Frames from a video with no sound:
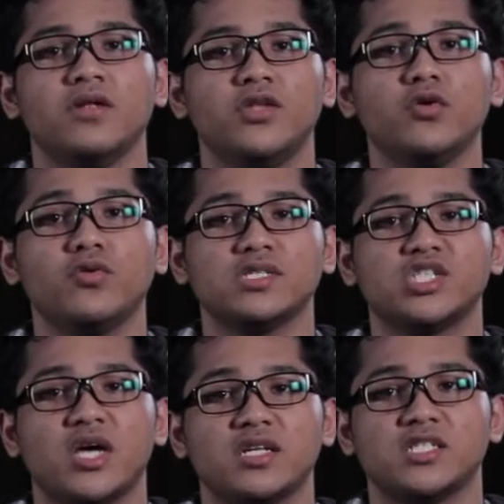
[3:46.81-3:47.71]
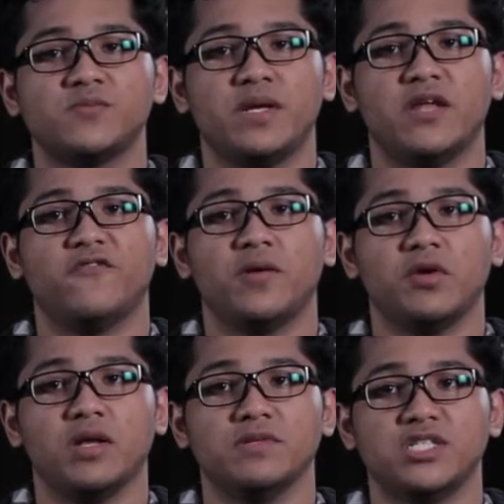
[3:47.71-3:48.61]
Due to this shutter speed and frame
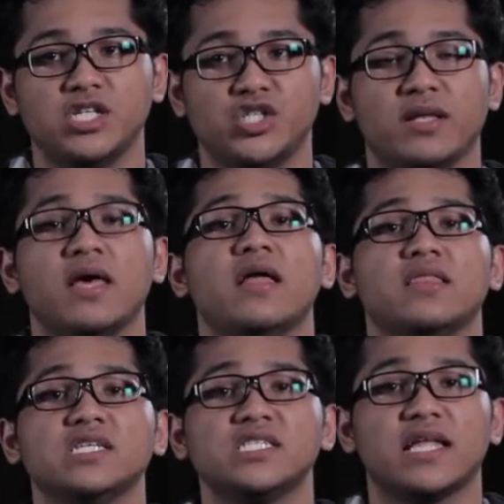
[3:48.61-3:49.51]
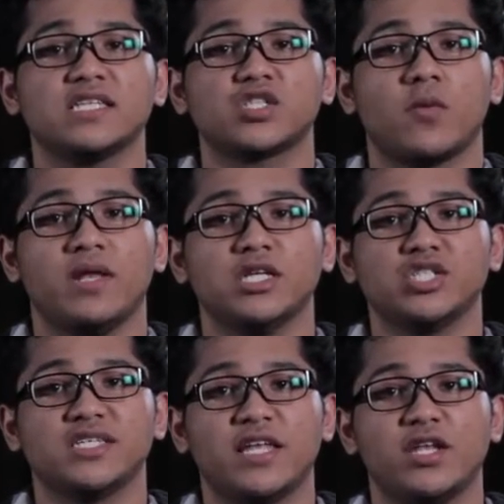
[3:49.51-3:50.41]
rate limitation, the settings
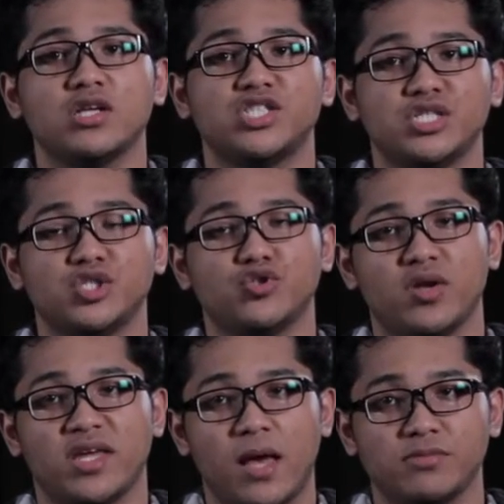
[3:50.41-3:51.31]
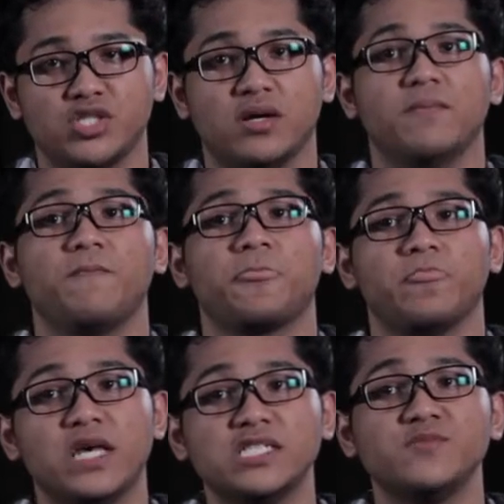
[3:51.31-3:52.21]
combination cannot change during capture.
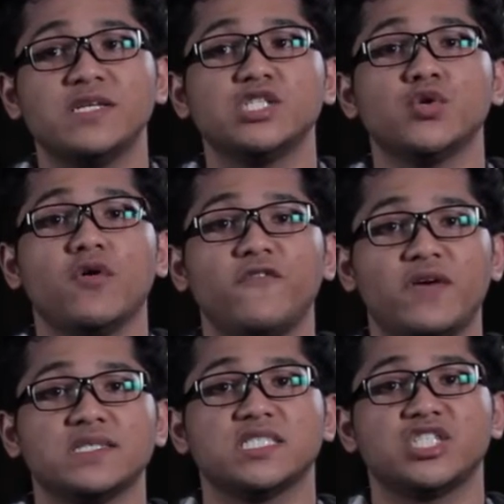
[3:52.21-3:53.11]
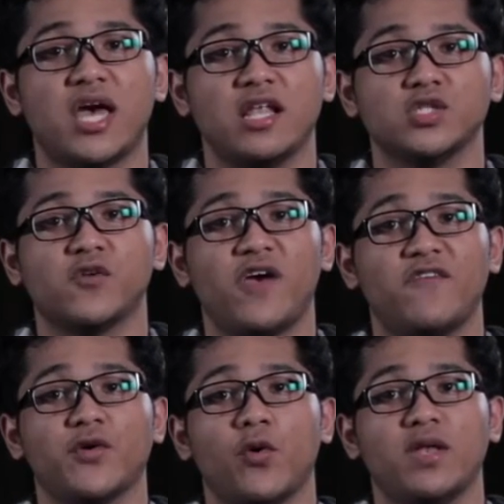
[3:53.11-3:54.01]
This means you will face the challenge of
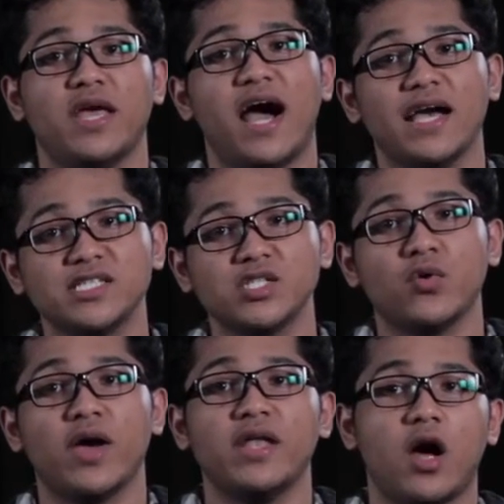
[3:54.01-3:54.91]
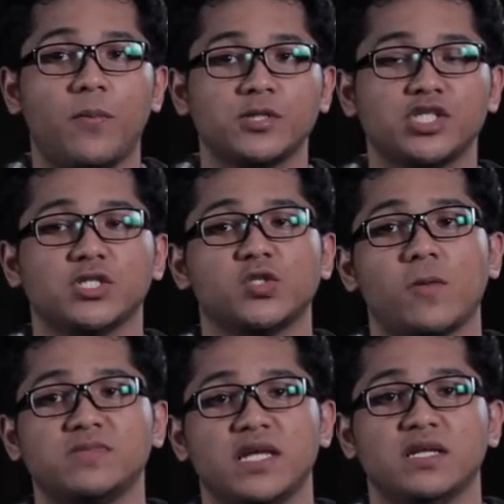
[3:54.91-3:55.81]
having only ISO and aperture to
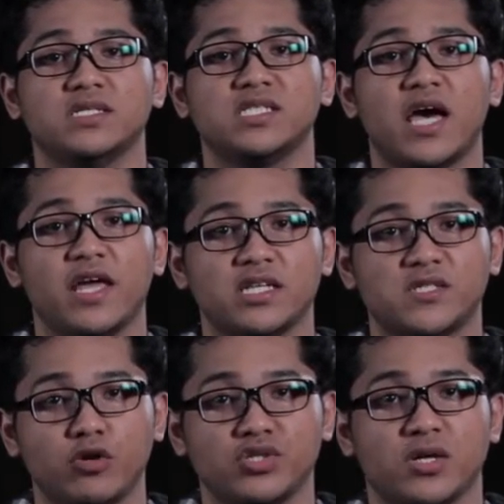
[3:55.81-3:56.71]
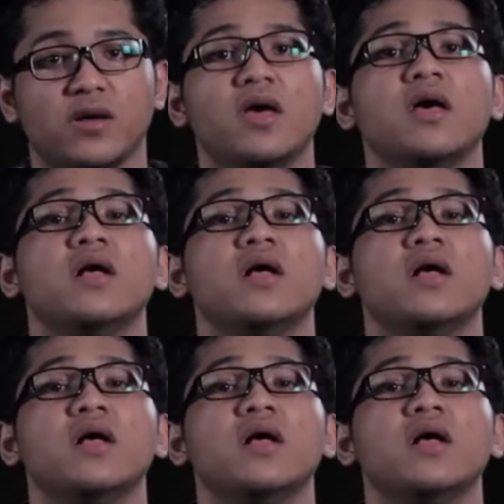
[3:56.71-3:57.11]
obtain a desired exposure.